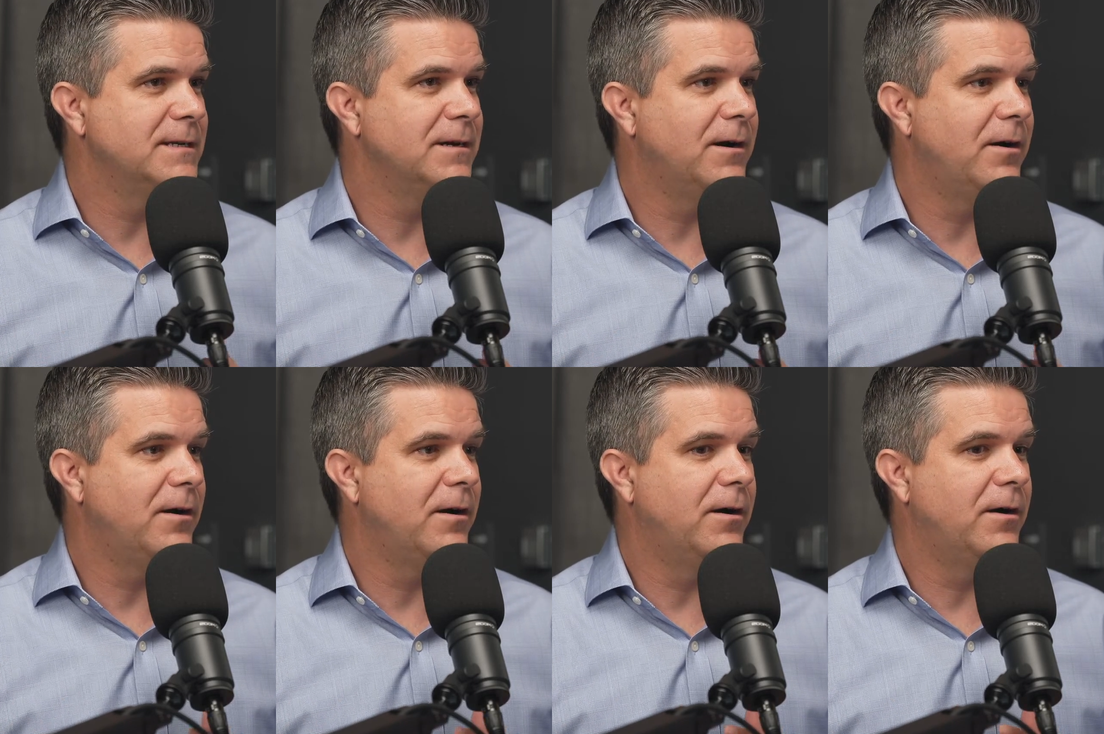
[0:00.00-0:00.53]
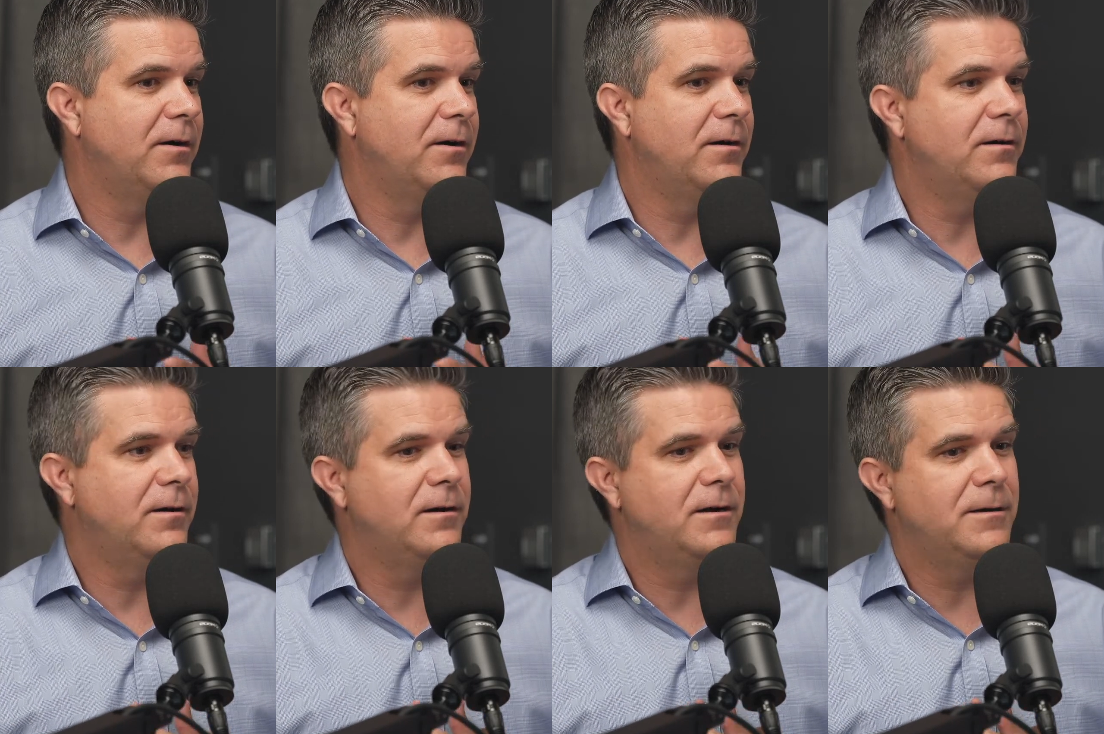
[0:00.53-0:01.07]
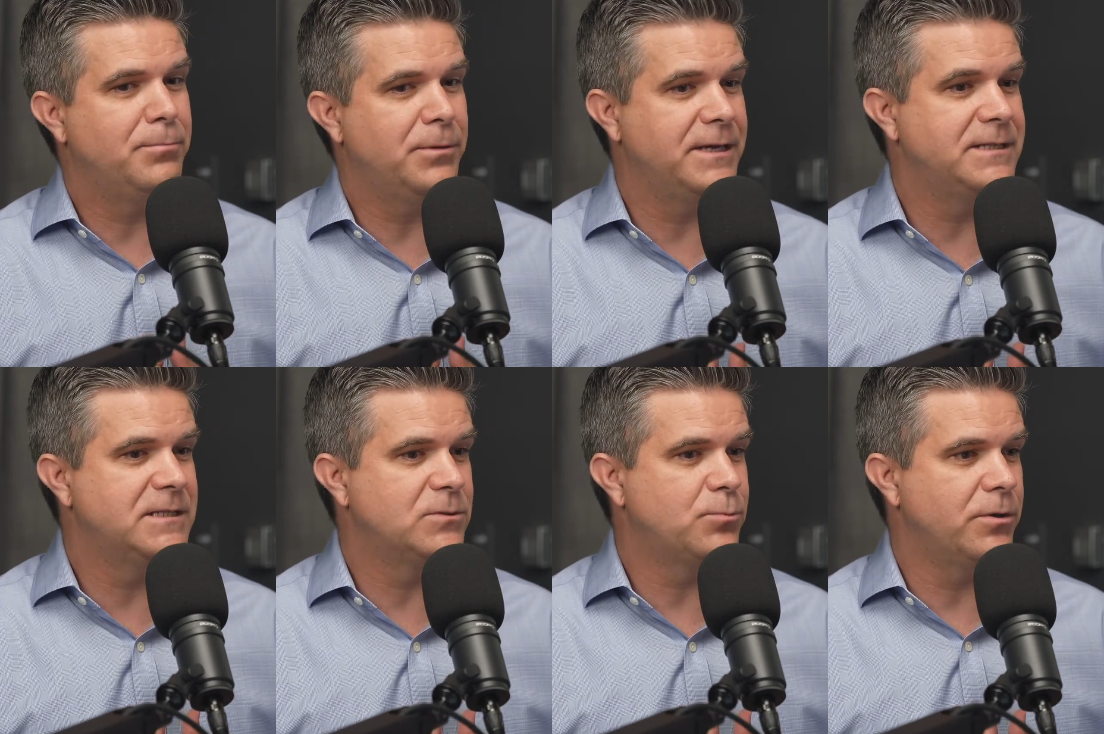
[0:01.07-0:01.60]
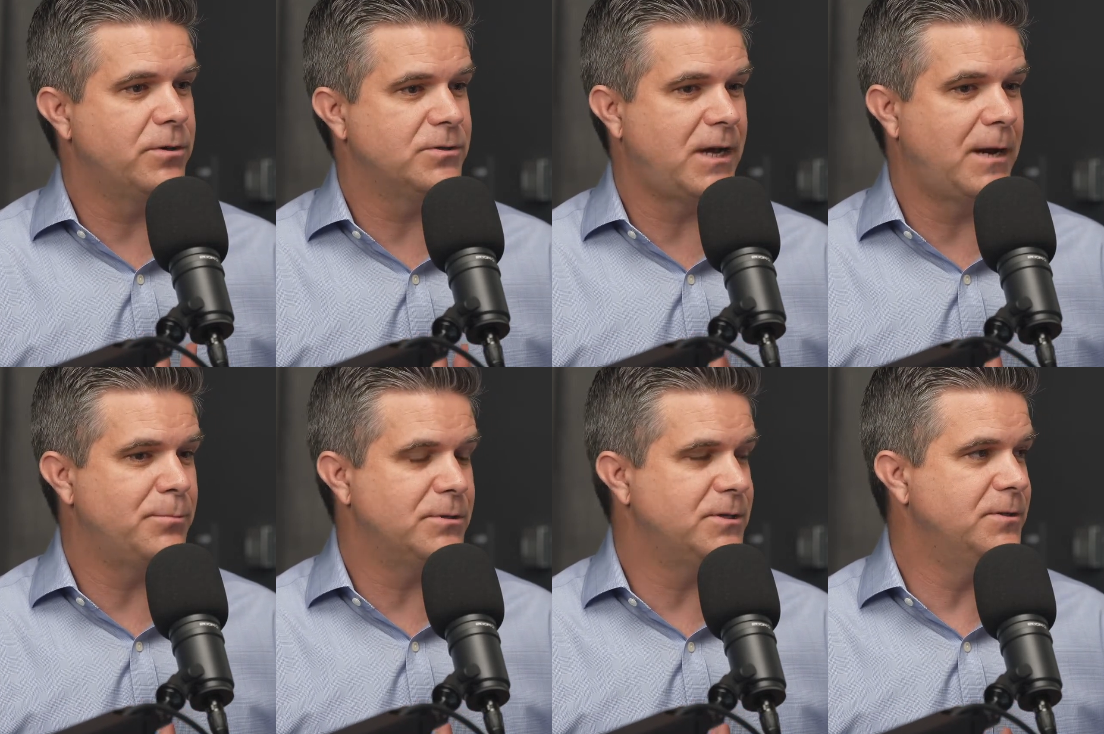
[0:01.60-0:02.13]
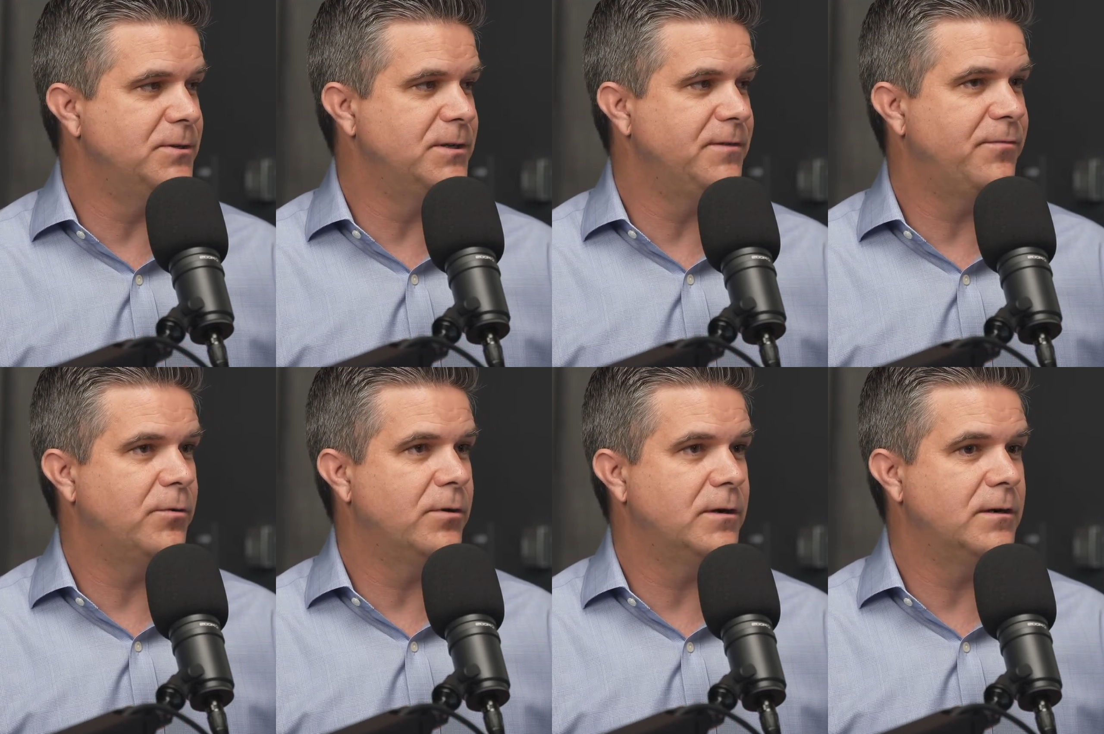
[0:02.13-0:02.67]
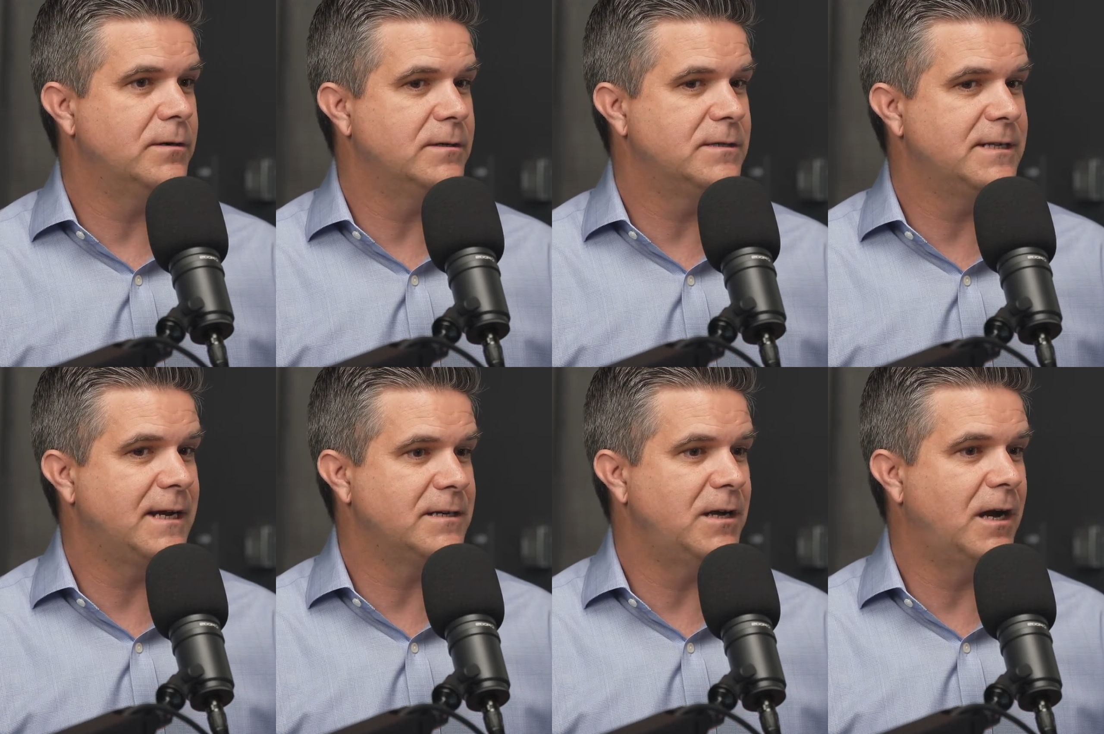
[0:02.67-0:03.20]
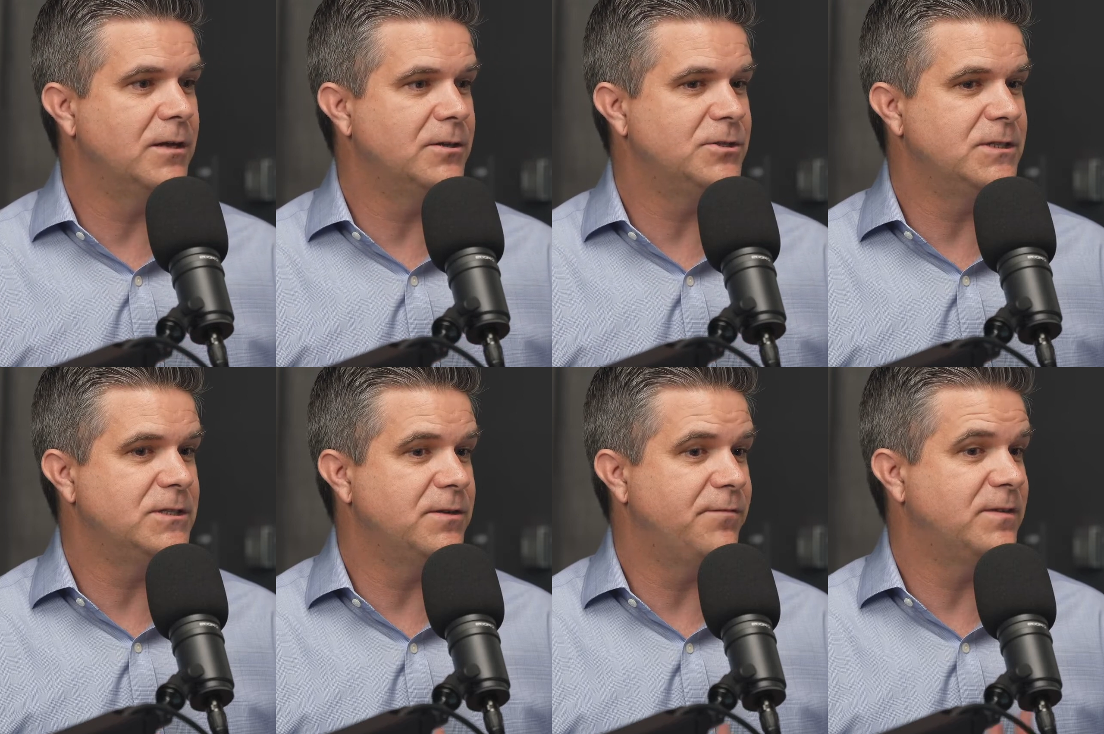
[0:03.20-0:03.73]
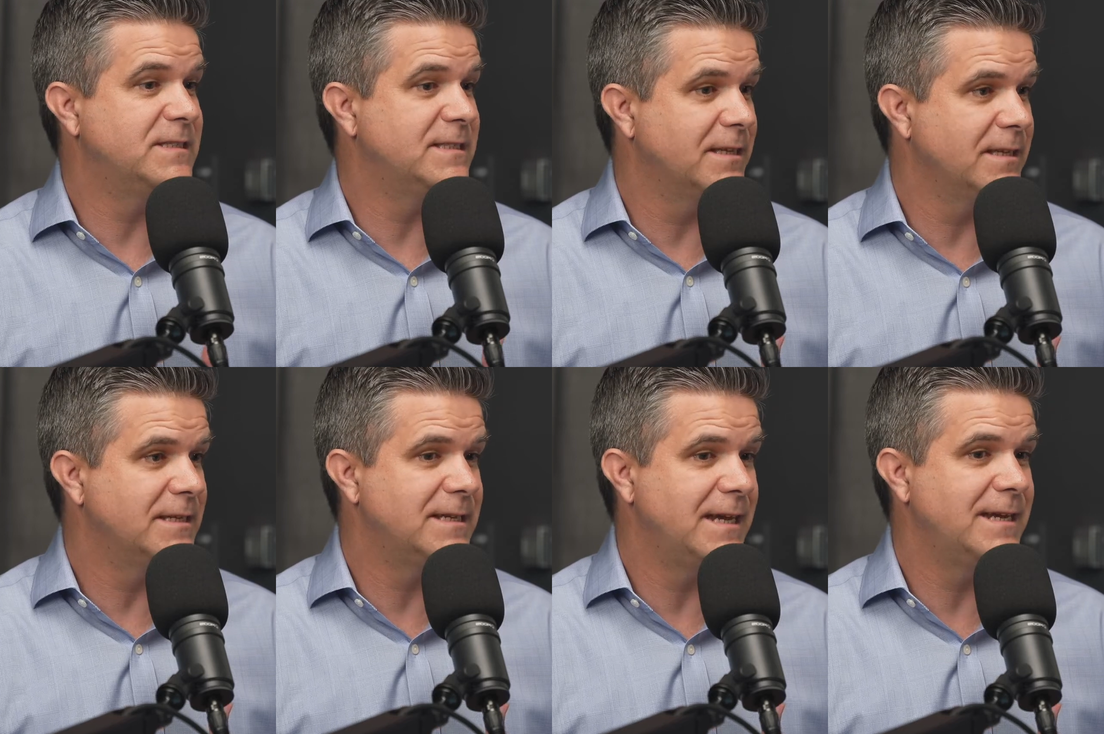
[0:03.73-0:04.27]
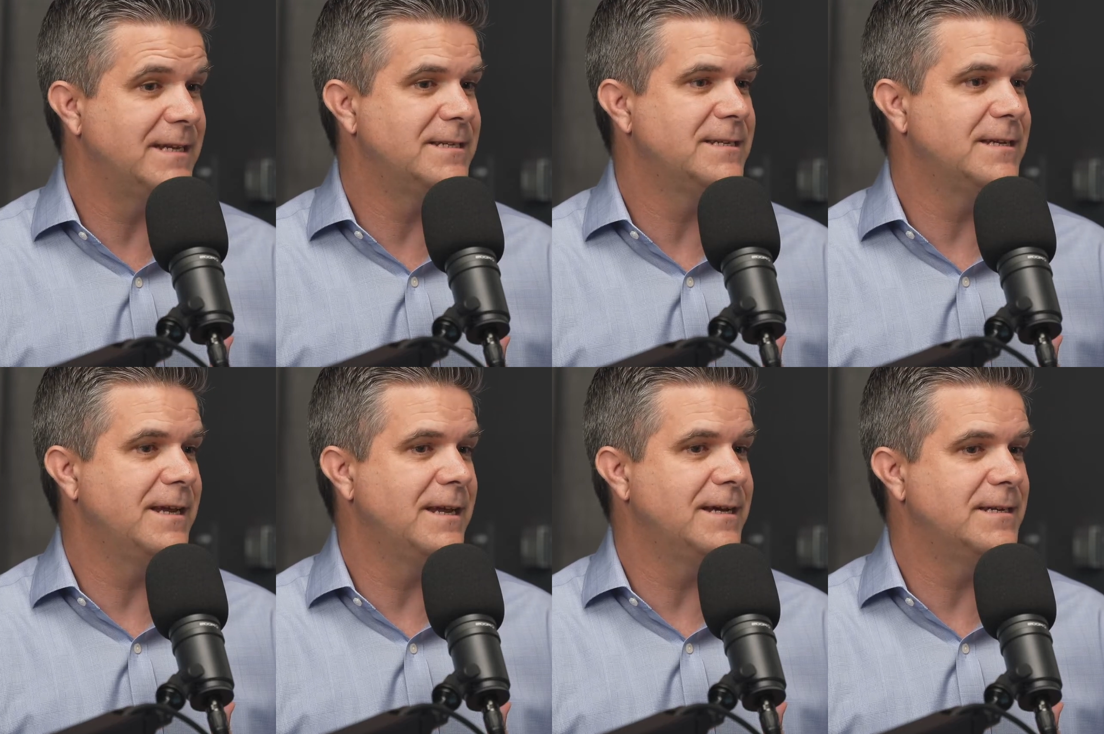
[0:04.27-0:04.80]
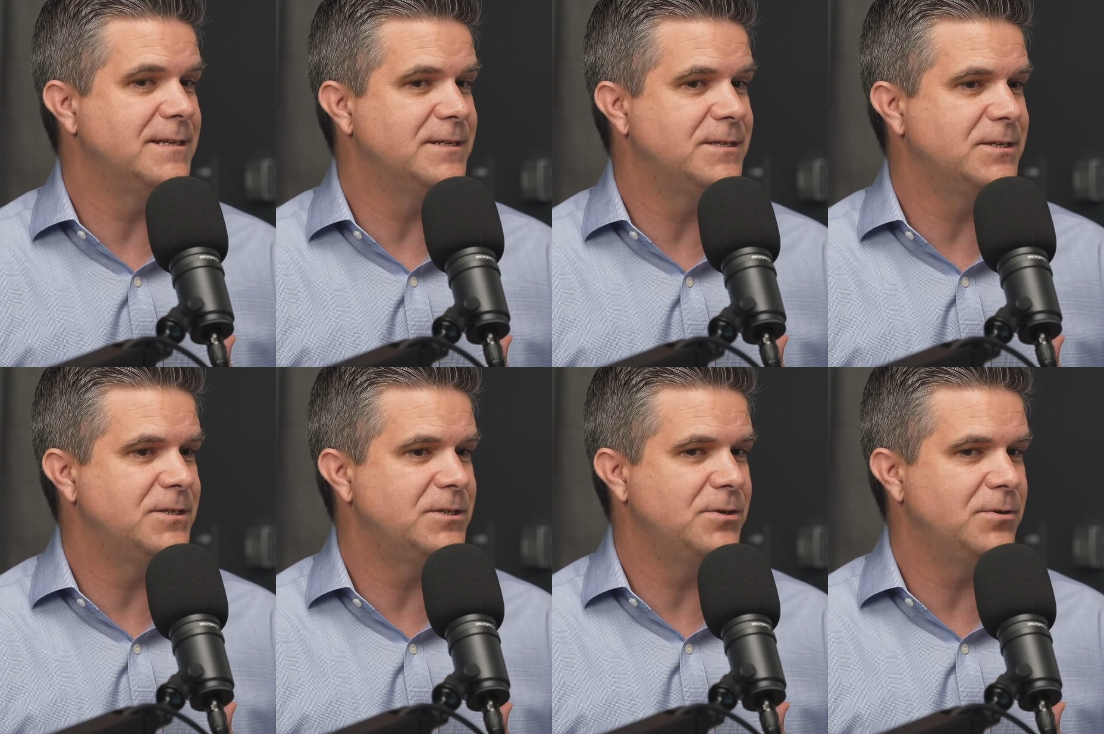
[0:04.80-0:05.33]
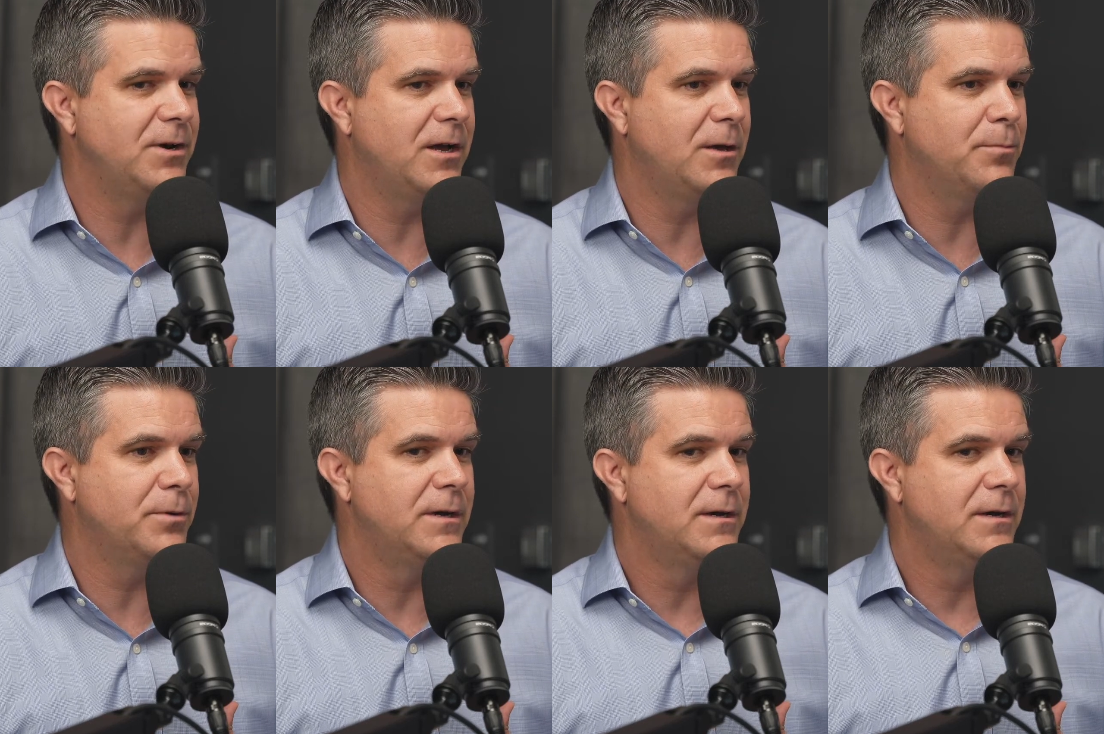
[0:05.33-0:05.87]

are places where there's opportunity for technology to facilitate and to help